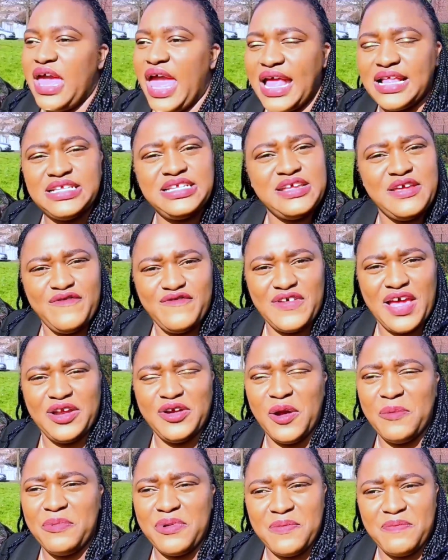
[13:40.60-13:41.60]
And if you're
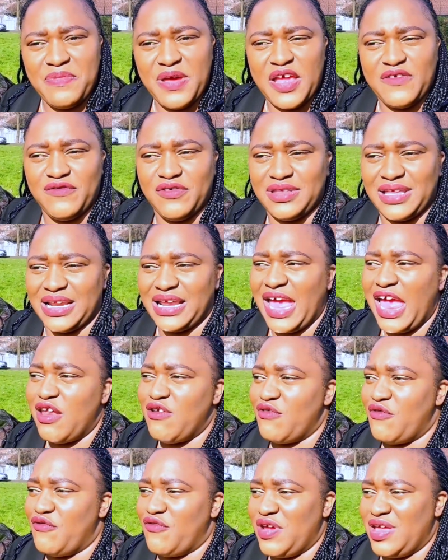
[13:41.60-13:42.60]
not prepared for that kind
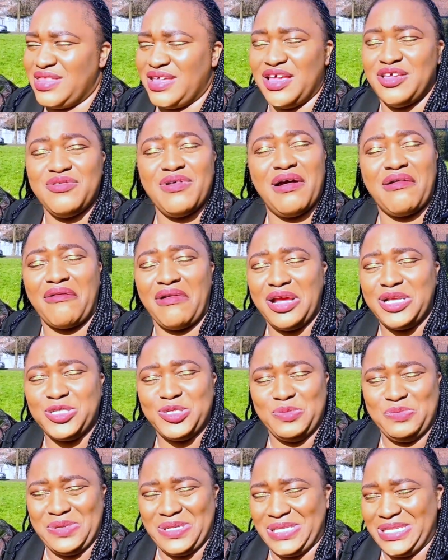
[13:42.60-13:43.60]
of weather, you are going
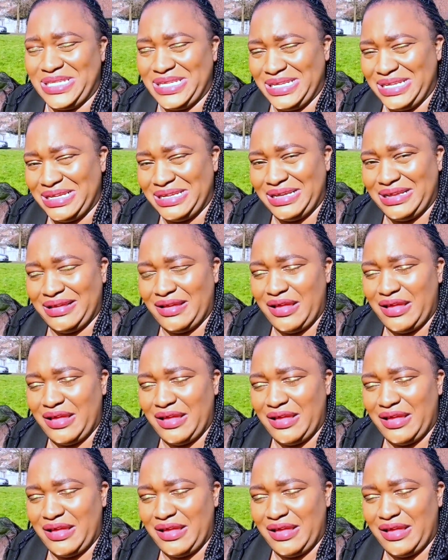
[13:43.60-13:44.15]
to be sick.